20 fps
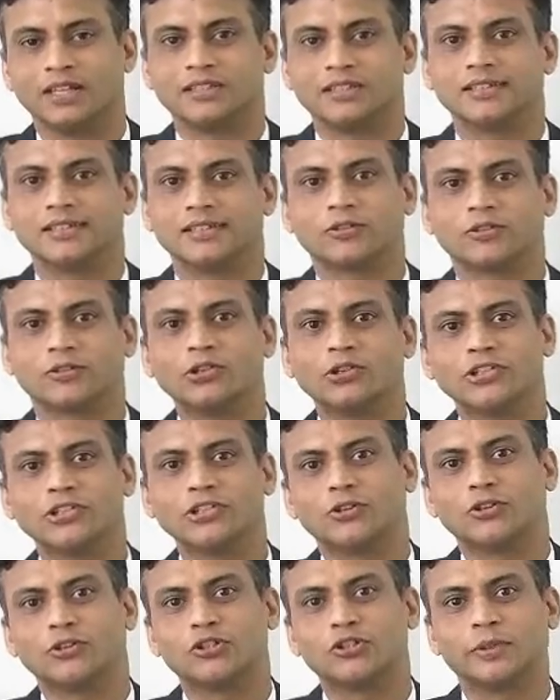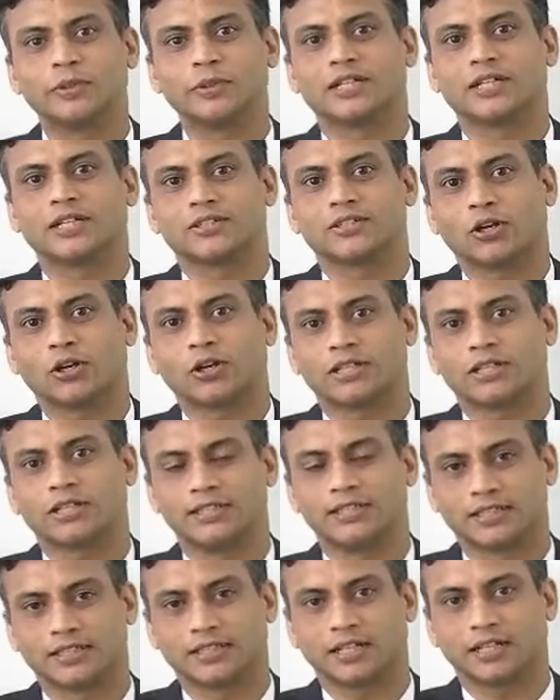This course is going to be taught
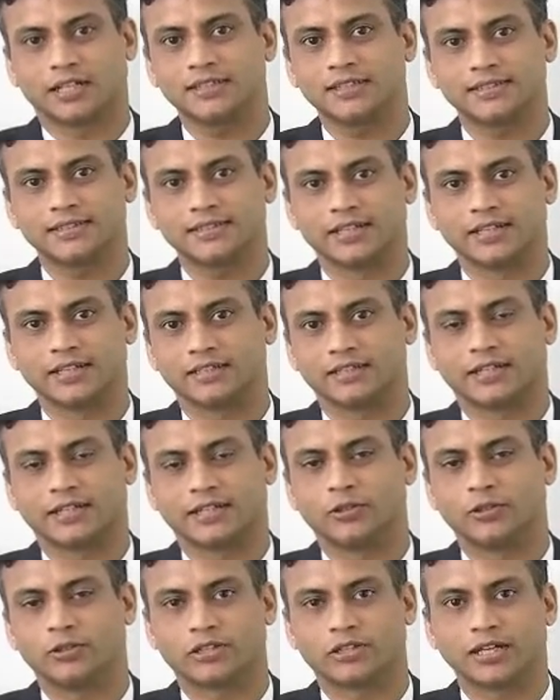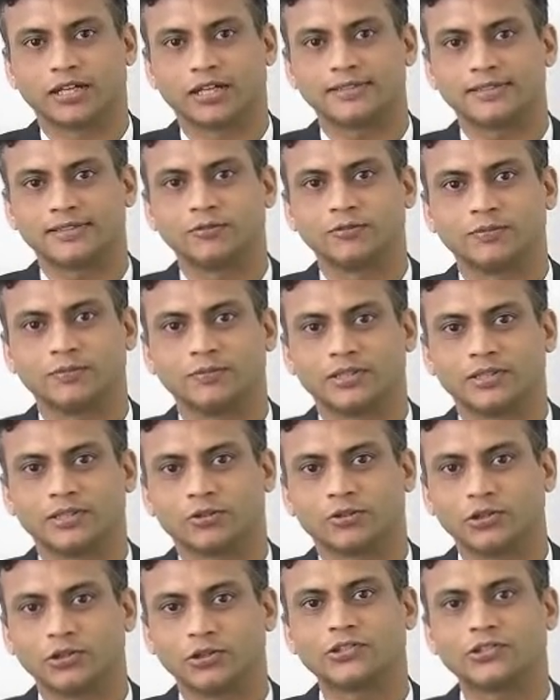in the class like a regular classroom
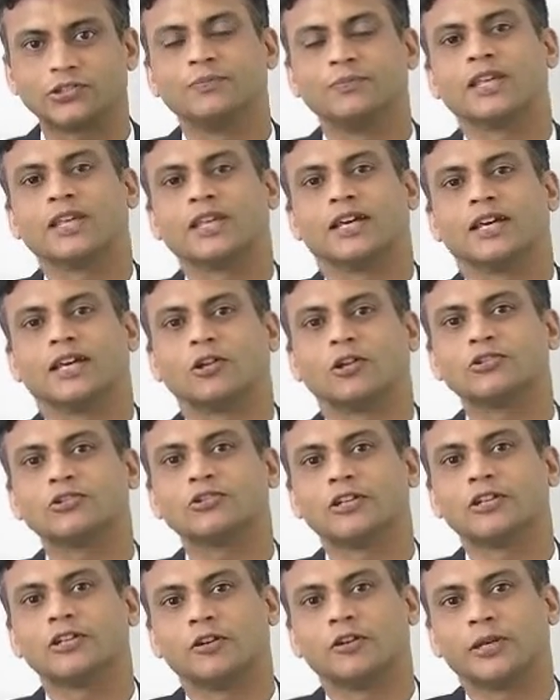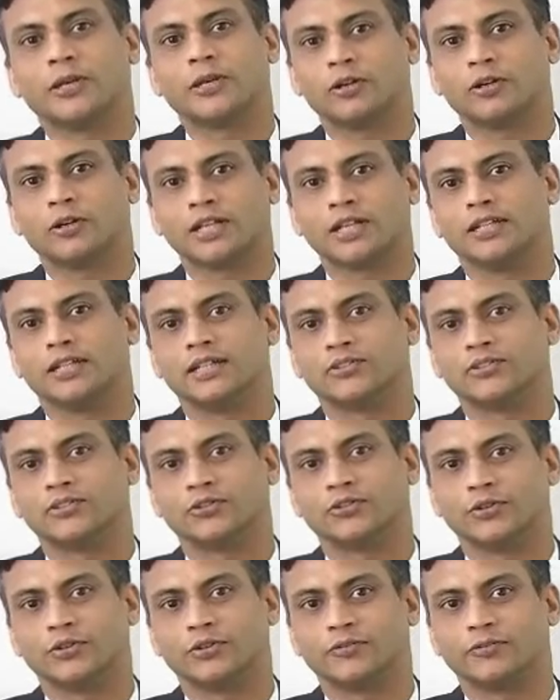course, and also it will be online.
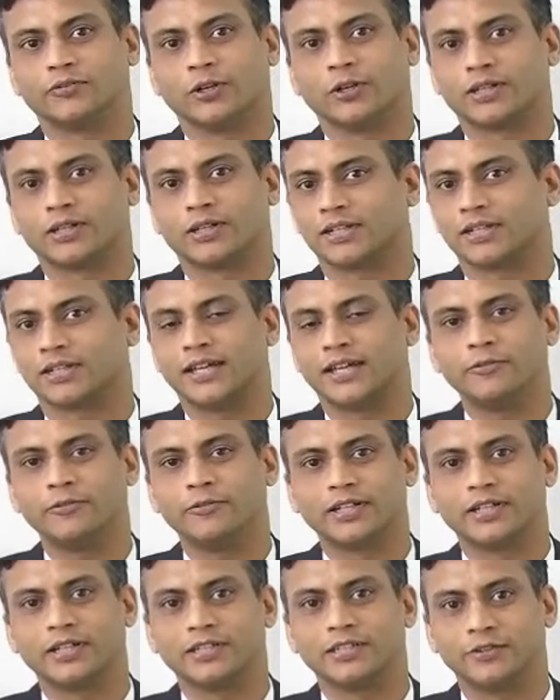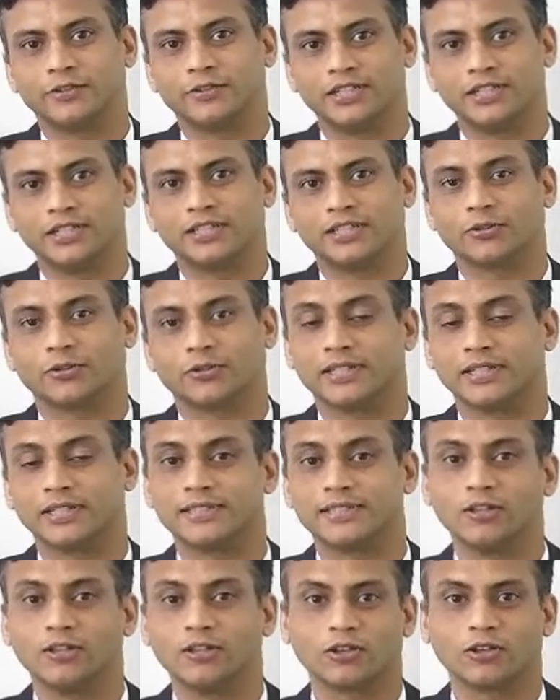So if you are anywhere in the world, you can
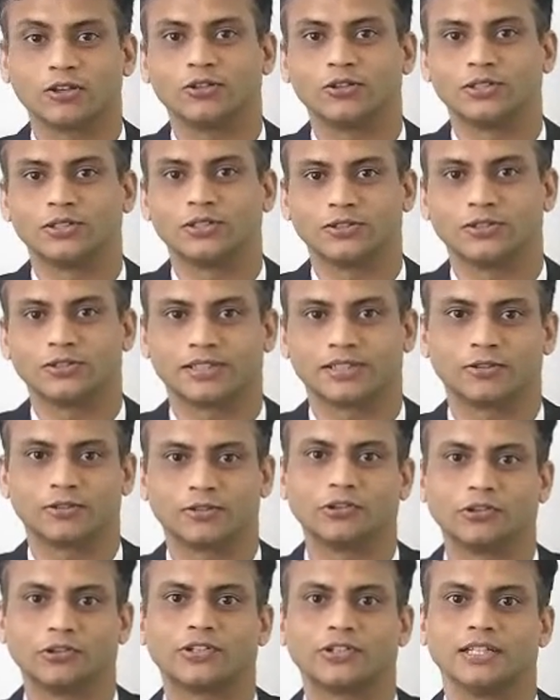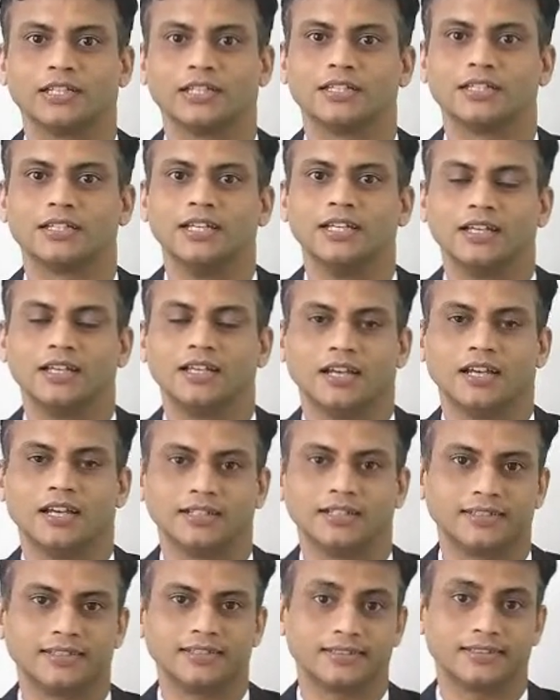still log on to this course site
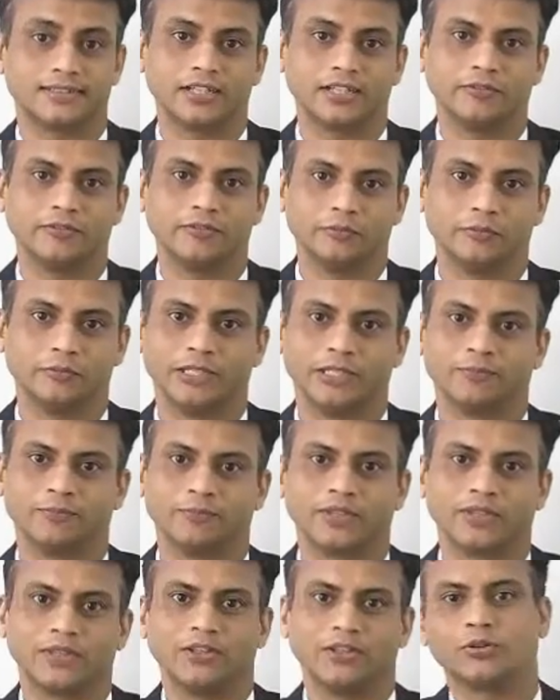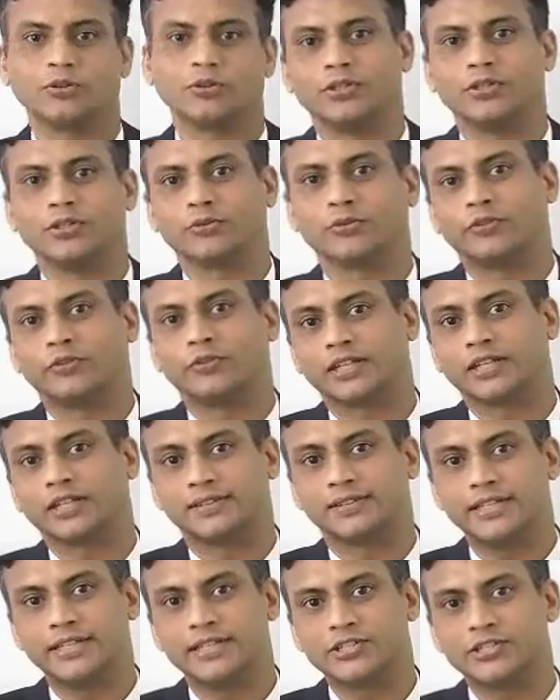and study with me. We can
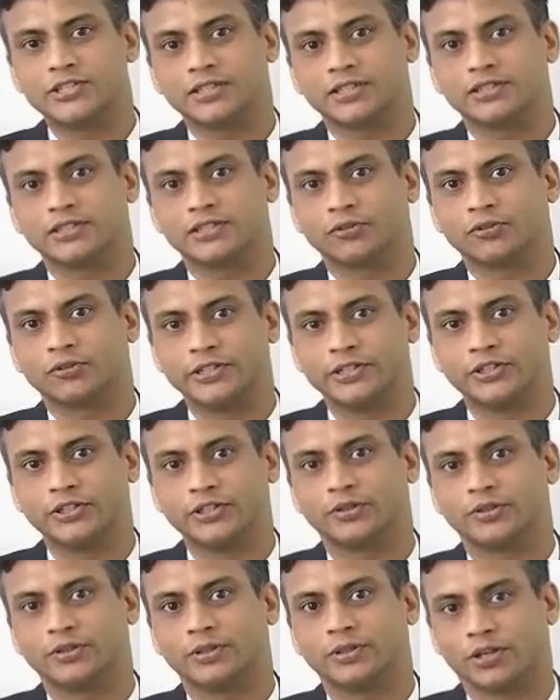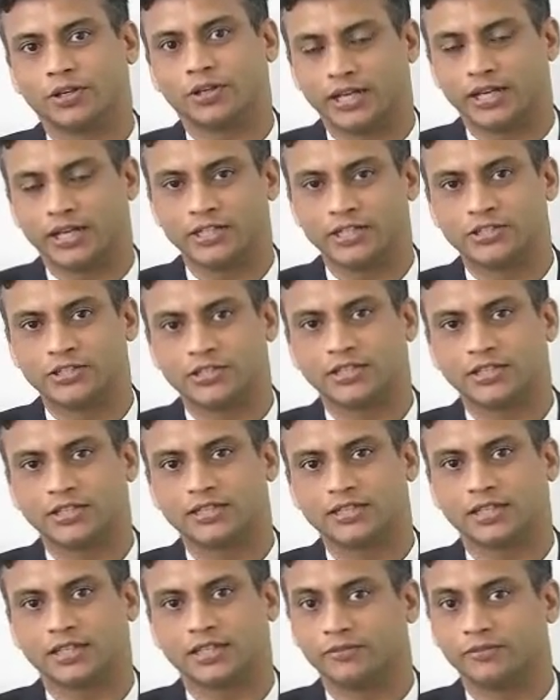see each other through video and
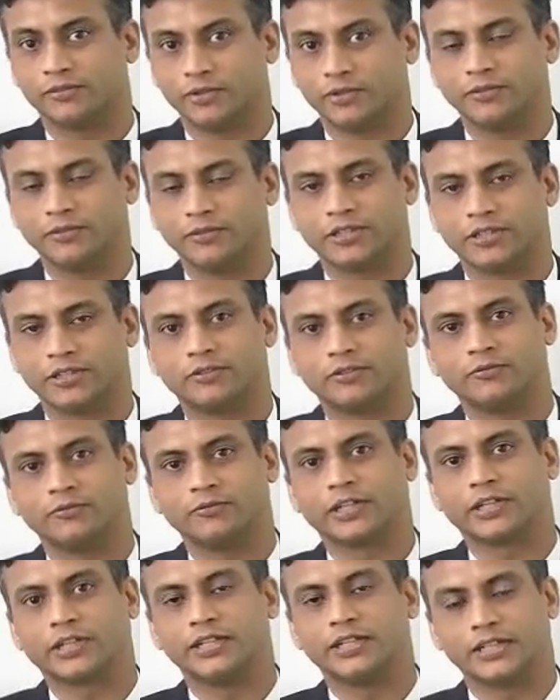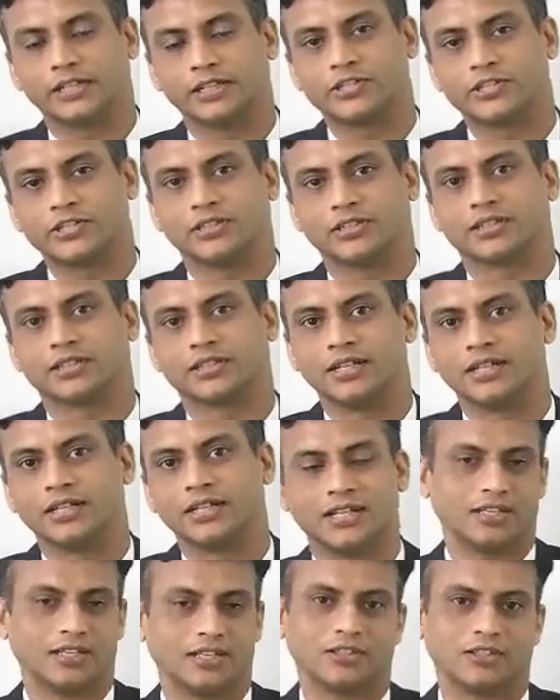internet, and even we can hear each other.
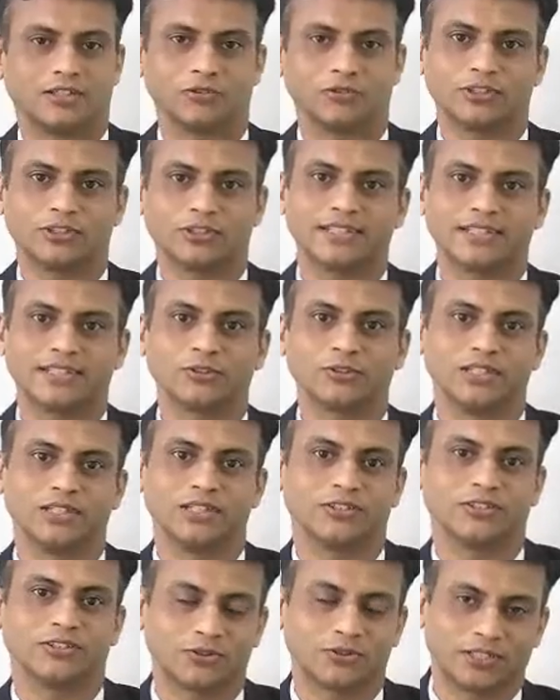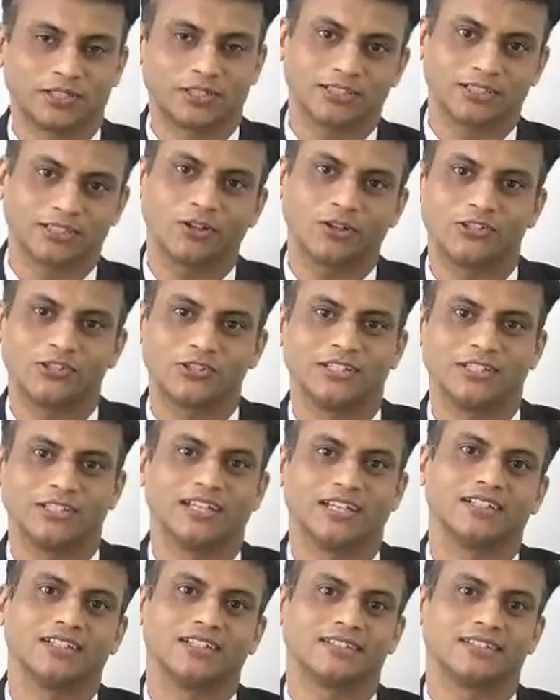So thanks to the technology
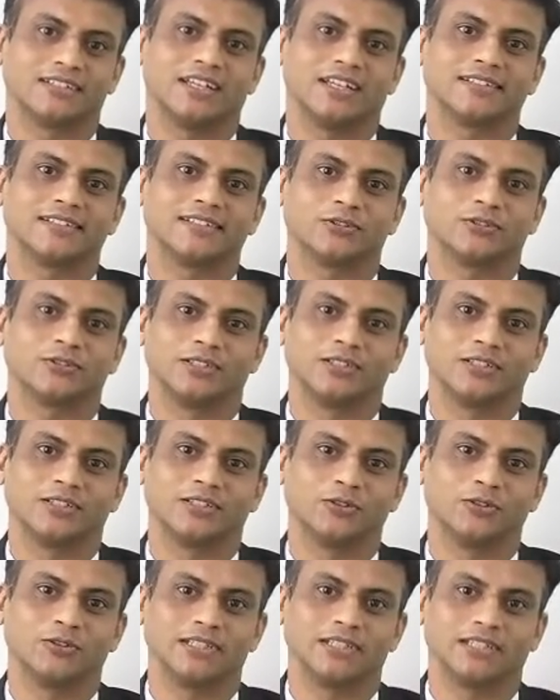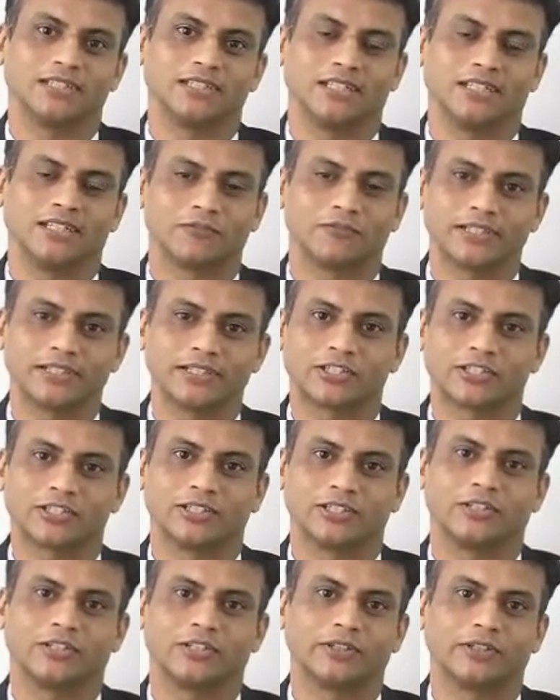and thanks to the university infrastructure
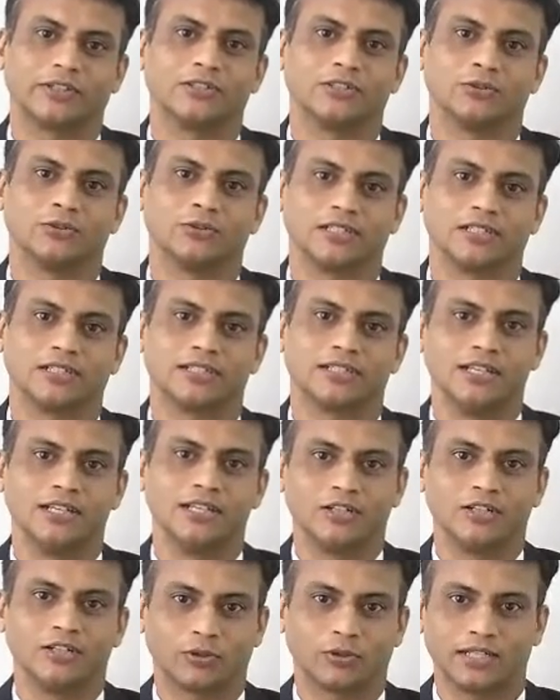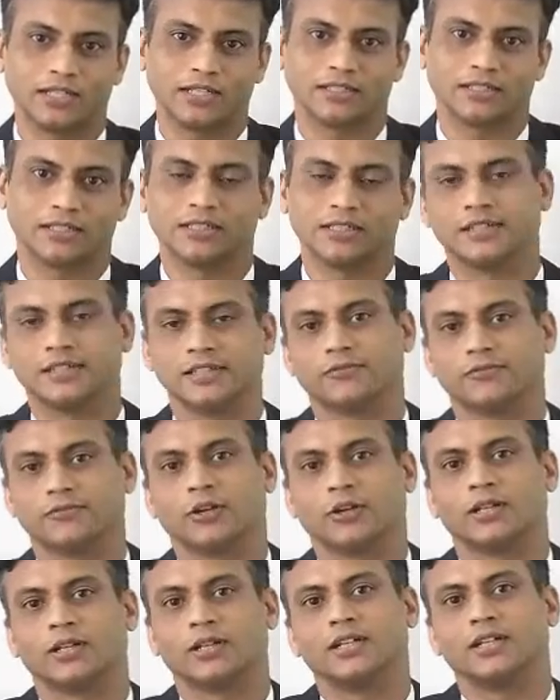that we can do this together this
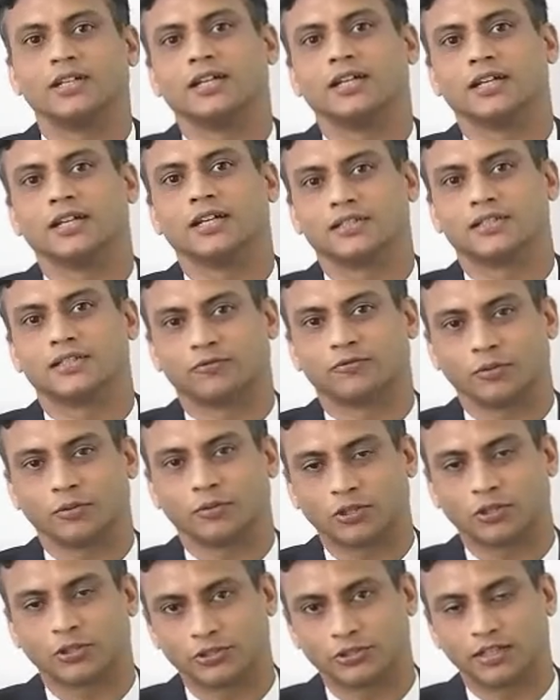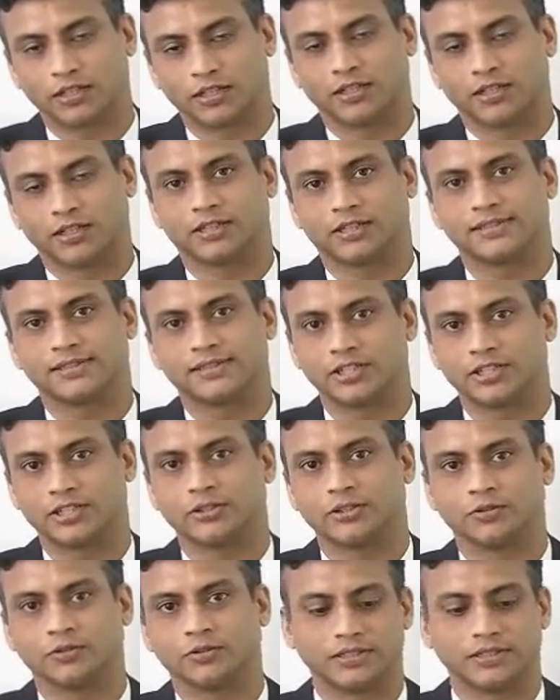fall from North Carolina
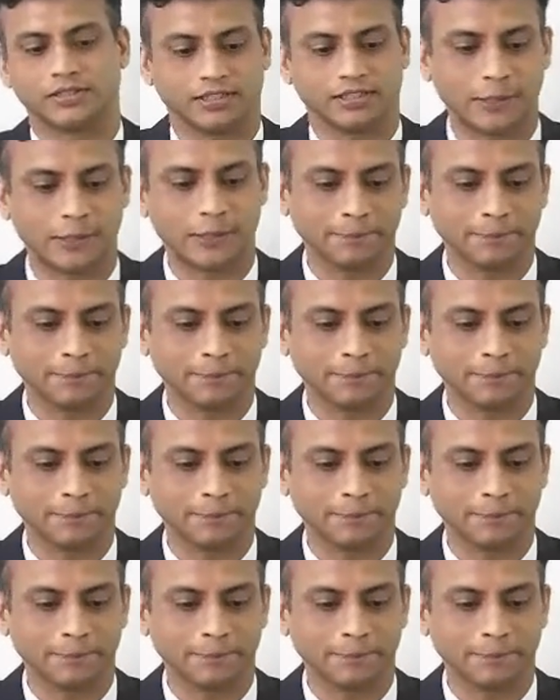State University.